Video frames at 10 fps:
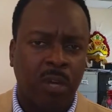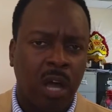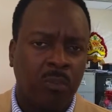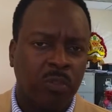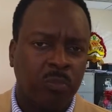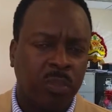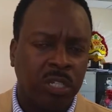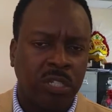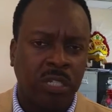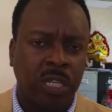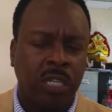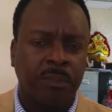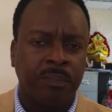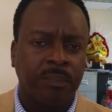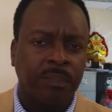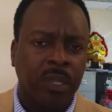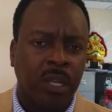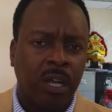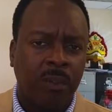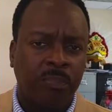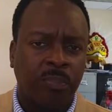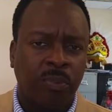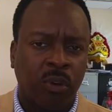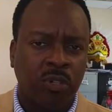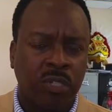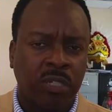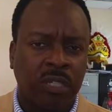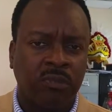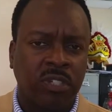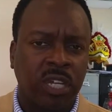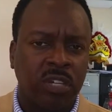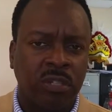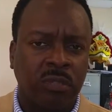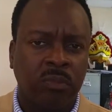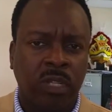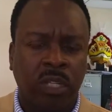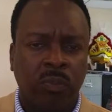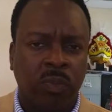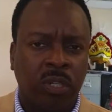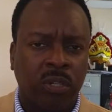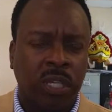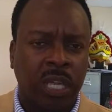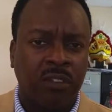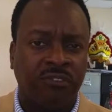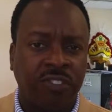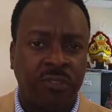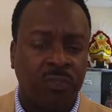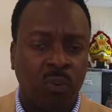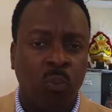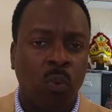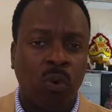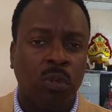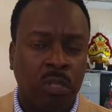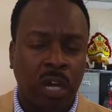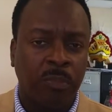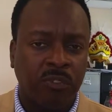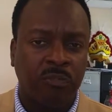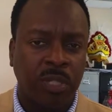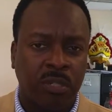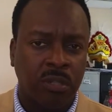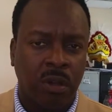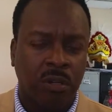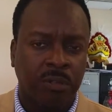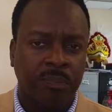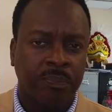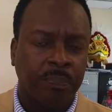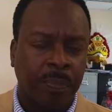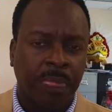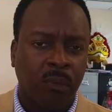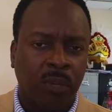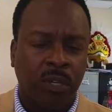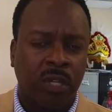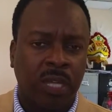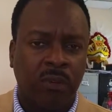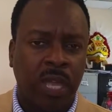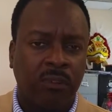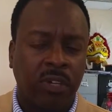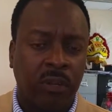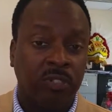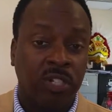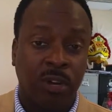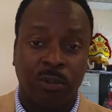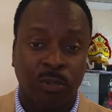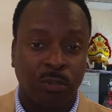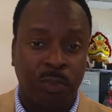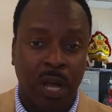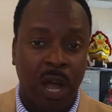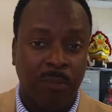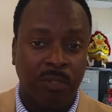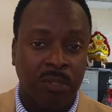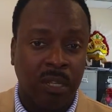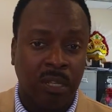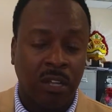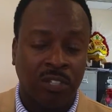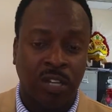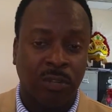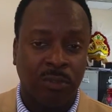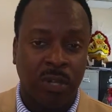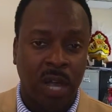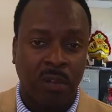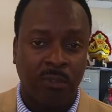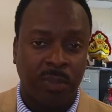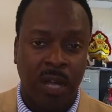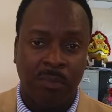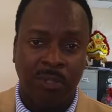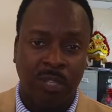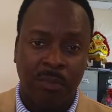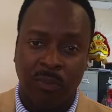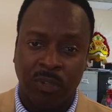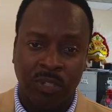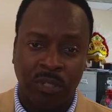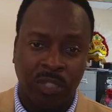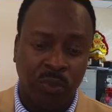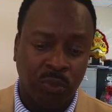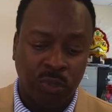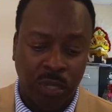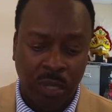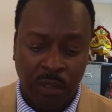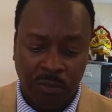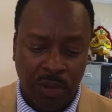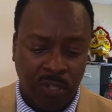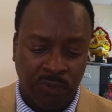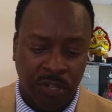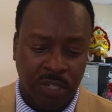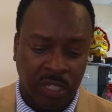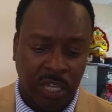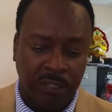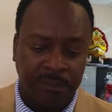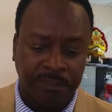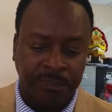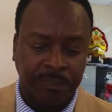Bahamas, PGA, Pure Silk Invitational. We're looking at FIFA World Cup of beach soccer. We have Junkanoo Bahamas, Junkanoo Carnival Bahamas coming, which is a huge thrust for us again.